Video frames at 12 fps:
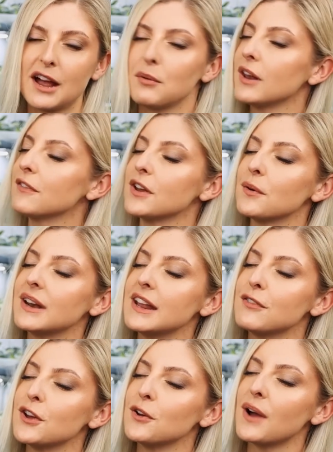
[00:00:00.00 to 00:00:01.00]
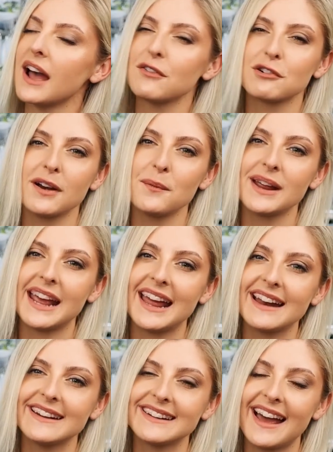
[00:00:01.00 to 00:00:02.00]
I will love you and leave you. Have a great
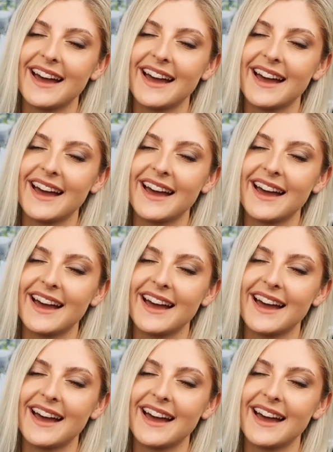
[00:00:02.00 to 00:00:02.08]
weekend,